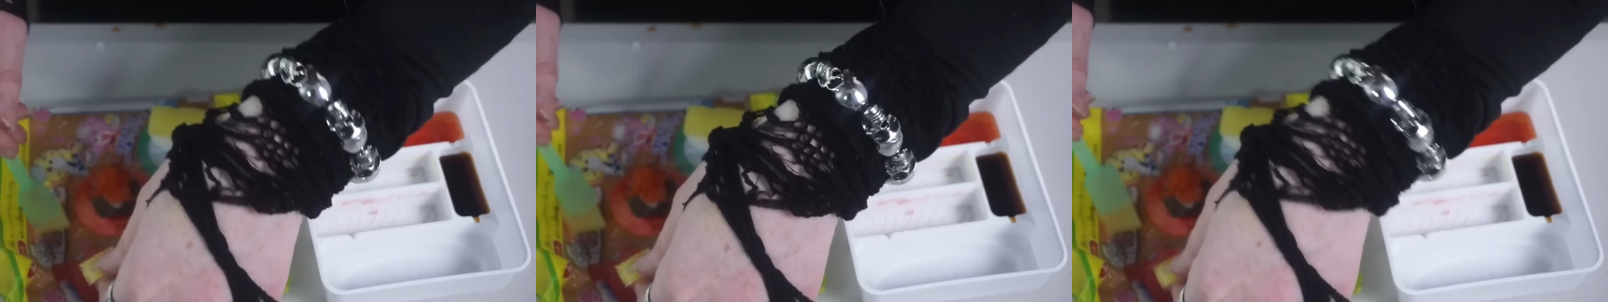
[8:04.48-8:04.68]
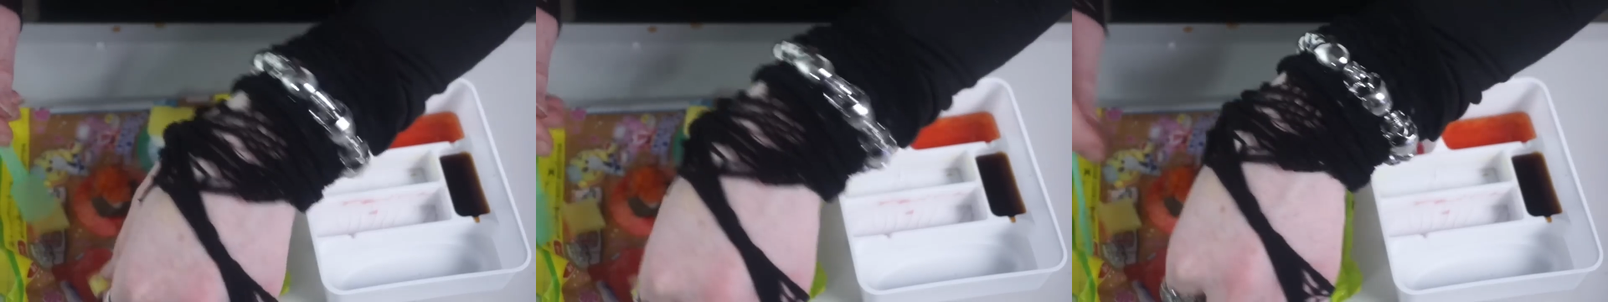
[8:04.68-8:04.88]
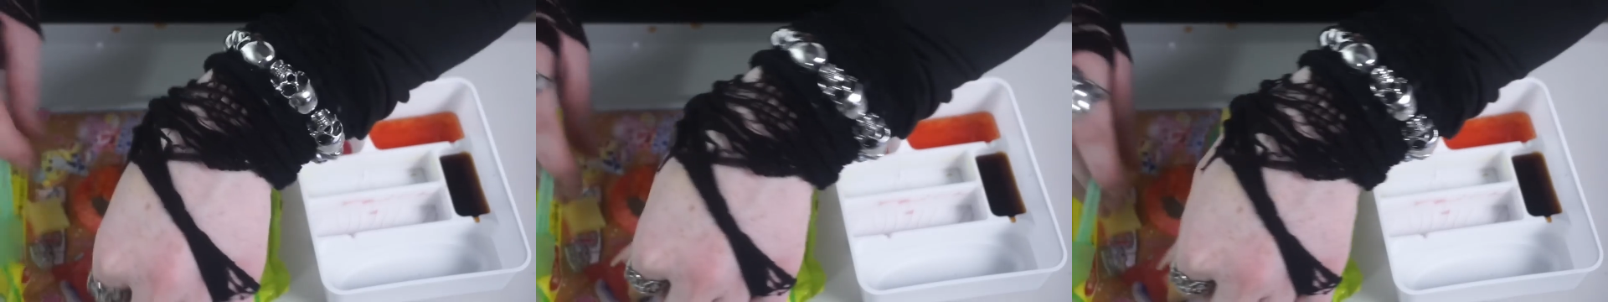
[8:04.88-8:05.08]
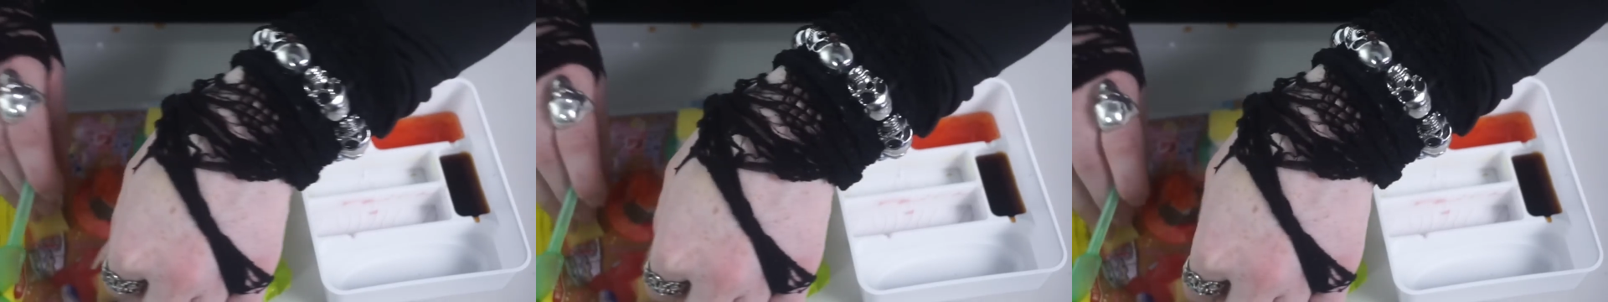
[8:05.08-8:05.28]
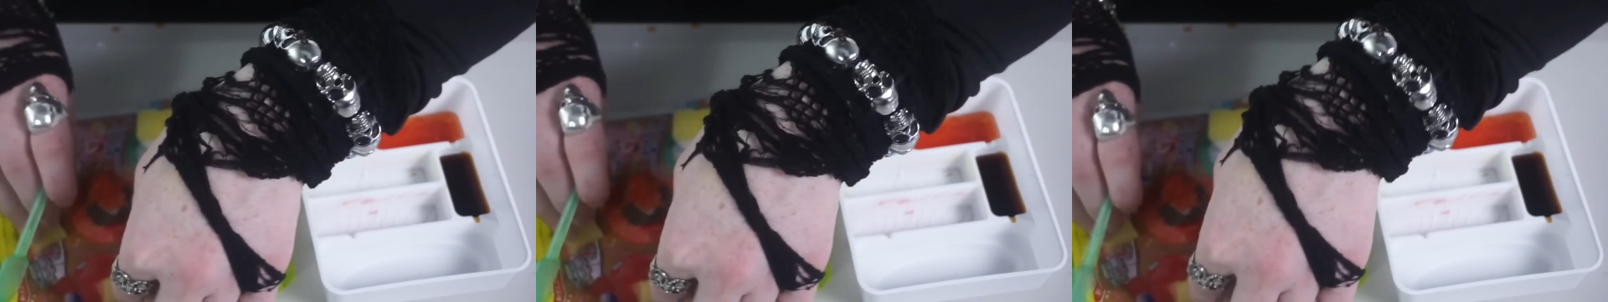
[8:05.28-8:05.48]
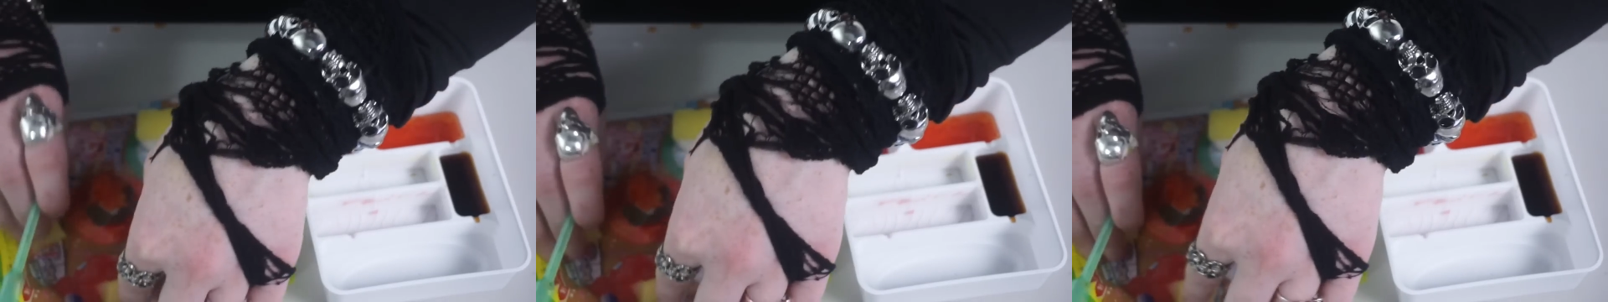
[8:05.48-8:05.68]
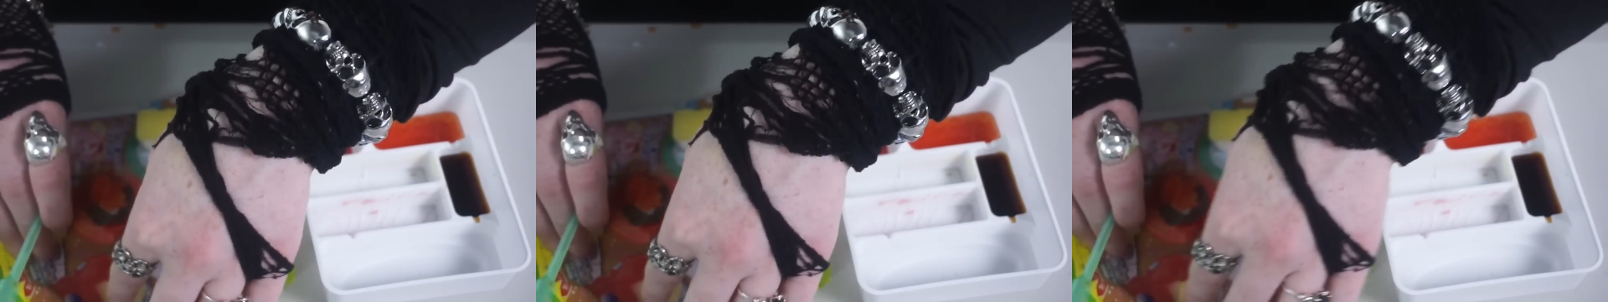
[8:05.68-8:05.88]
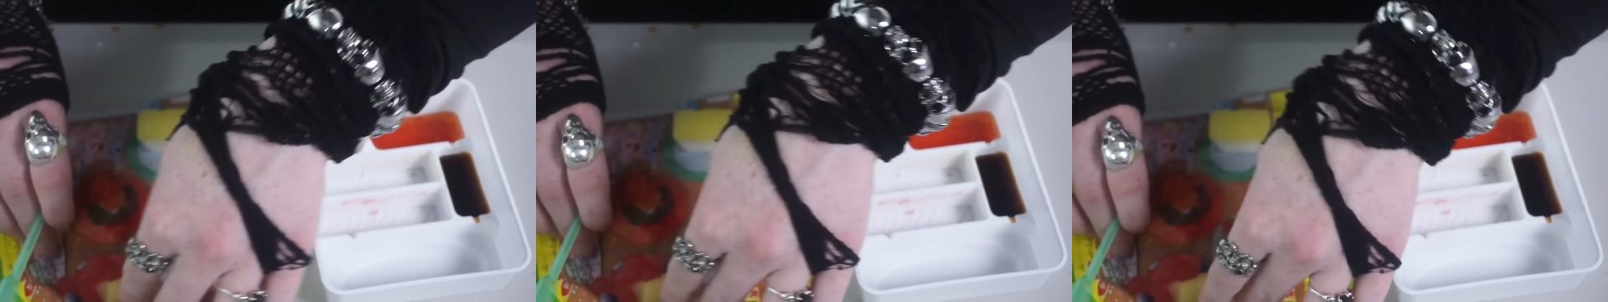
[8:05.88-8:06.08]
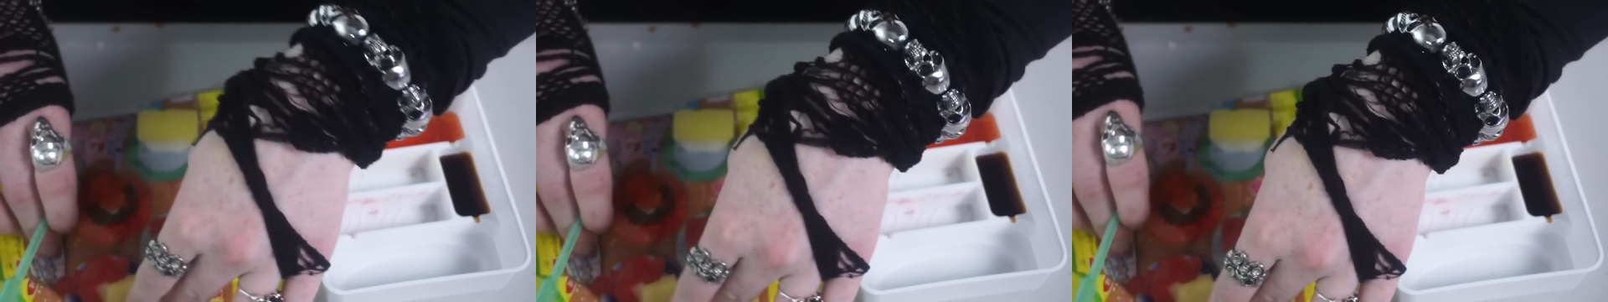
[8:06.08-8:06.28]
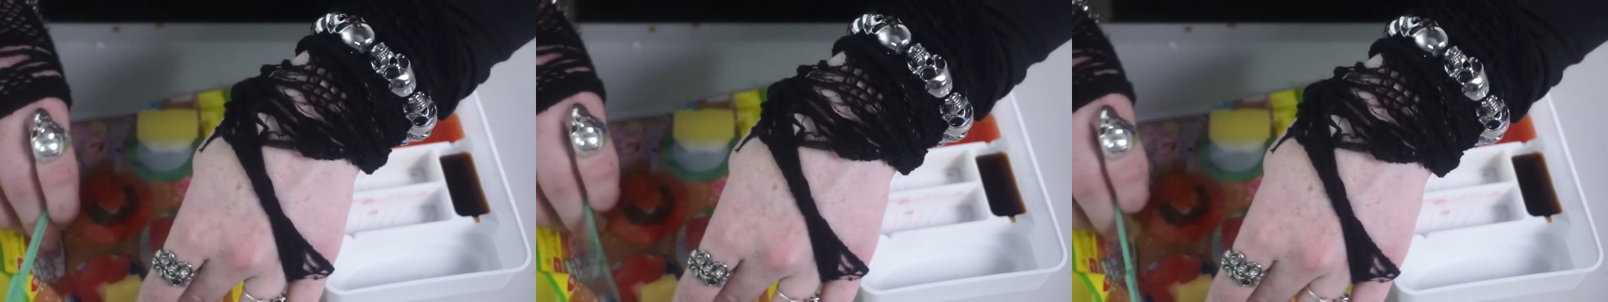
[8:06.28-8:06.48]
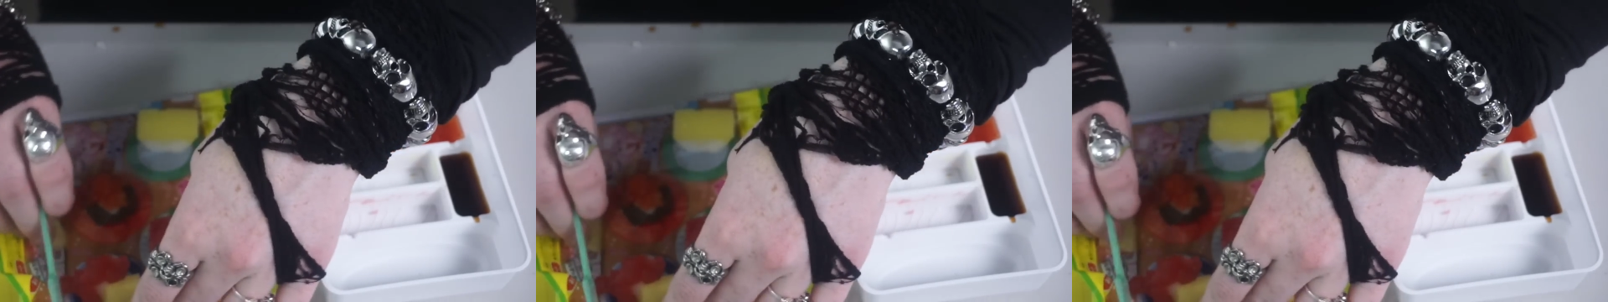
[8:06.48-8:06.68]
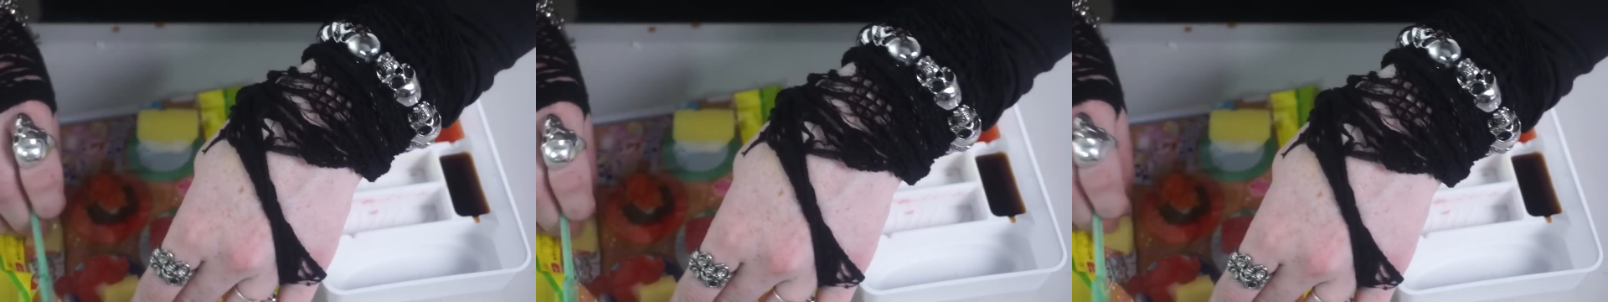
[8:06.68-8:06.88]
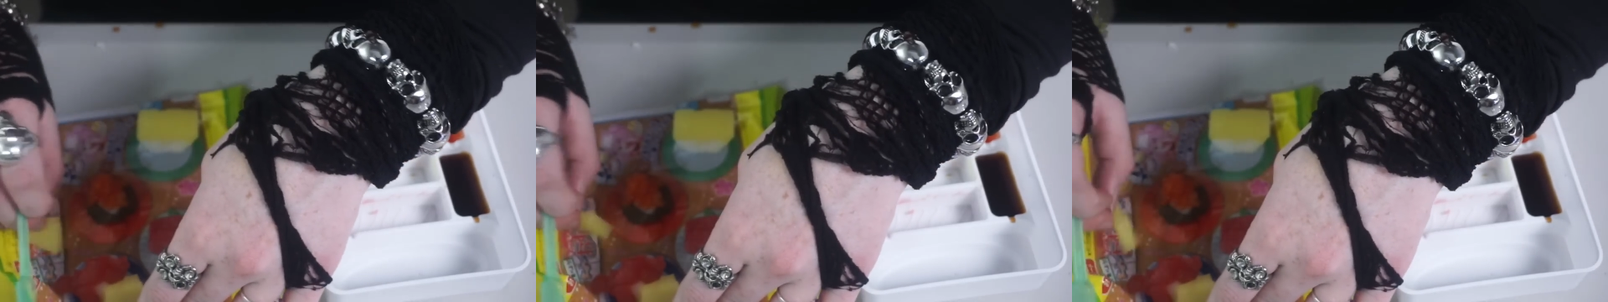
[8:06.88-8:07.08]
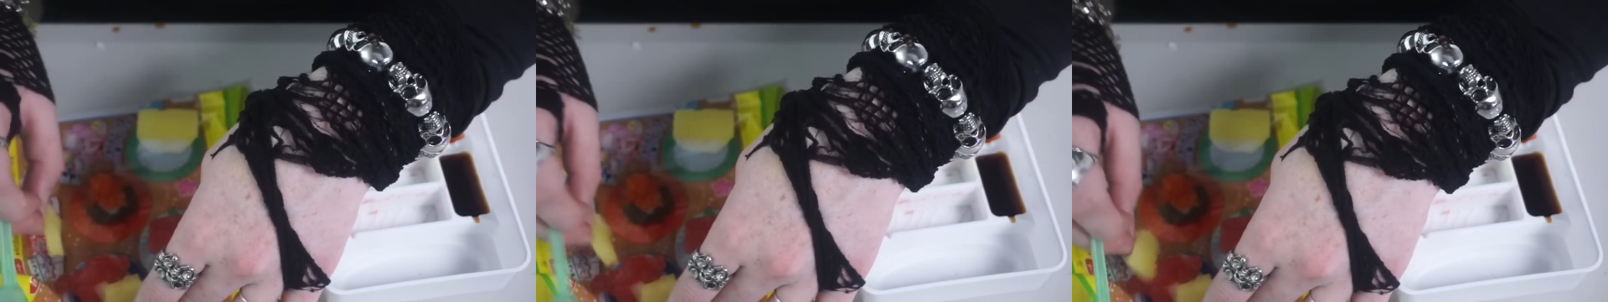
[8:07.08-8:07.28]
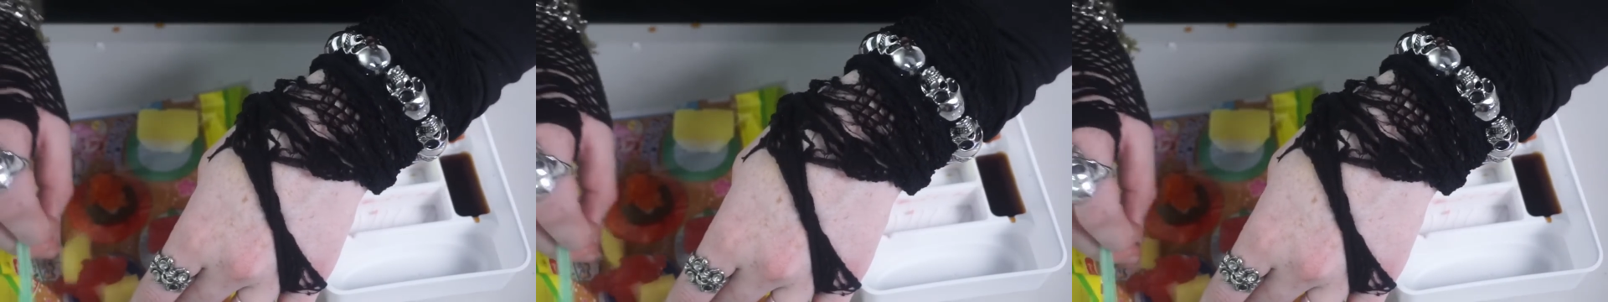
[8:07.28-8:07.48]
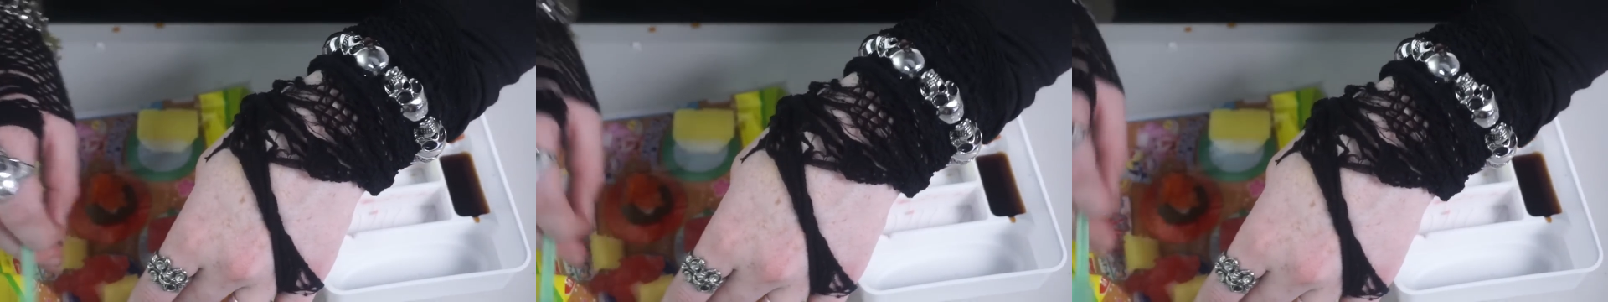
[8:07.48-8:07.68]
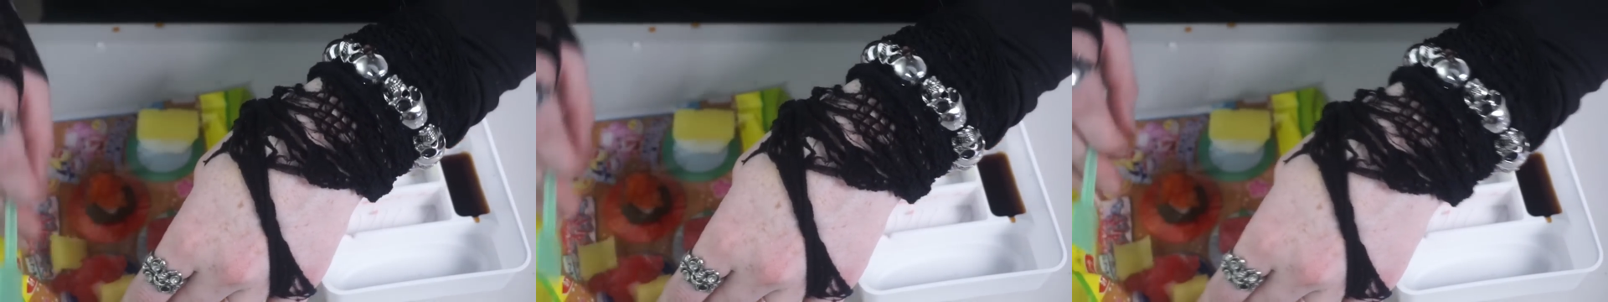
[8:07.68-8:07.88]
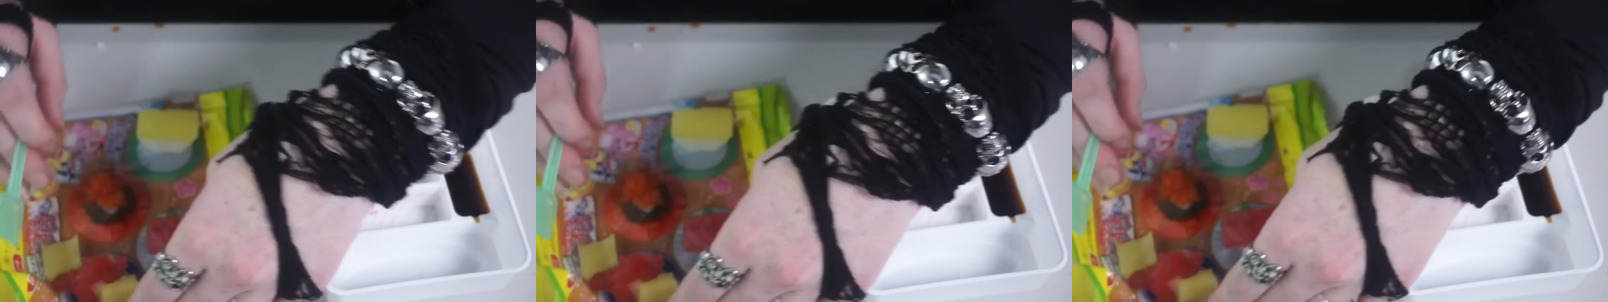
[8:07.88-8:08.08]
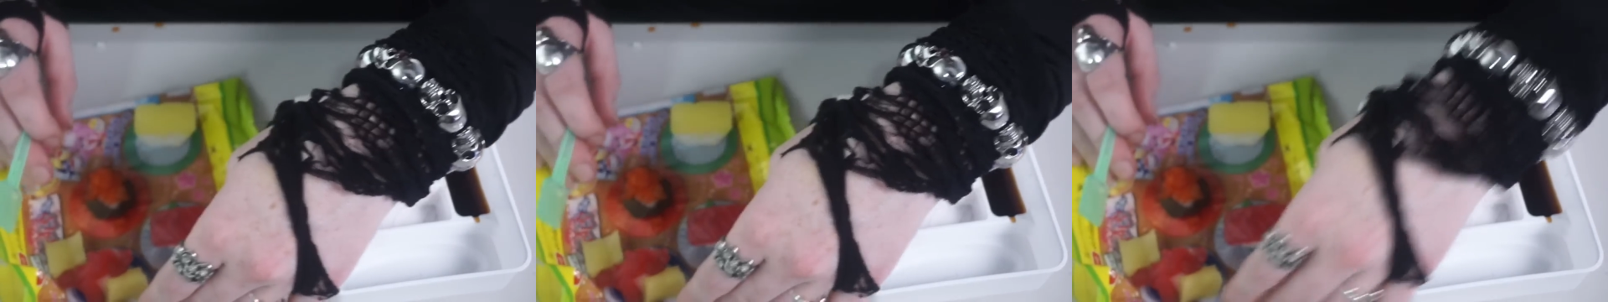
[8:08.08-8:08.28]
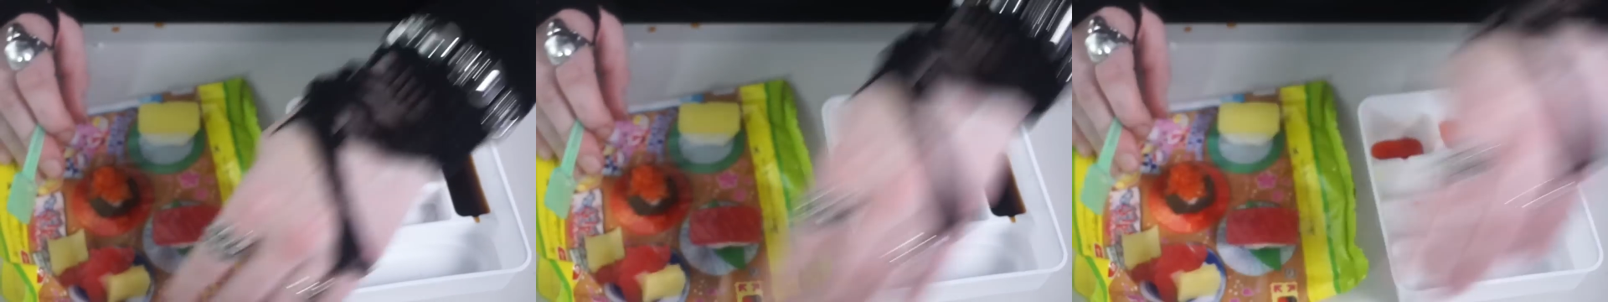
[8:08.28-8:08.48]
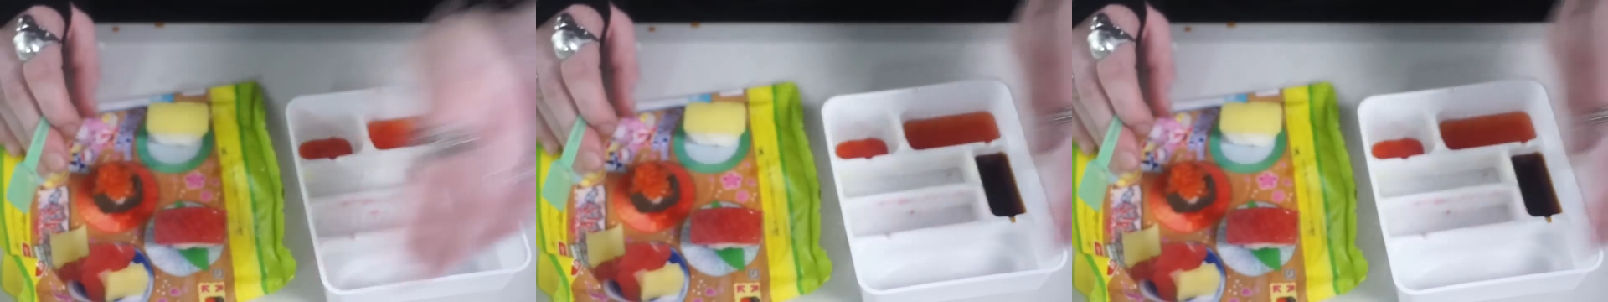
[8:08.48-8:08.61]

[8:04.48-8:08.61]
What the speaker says: (no speaker visible)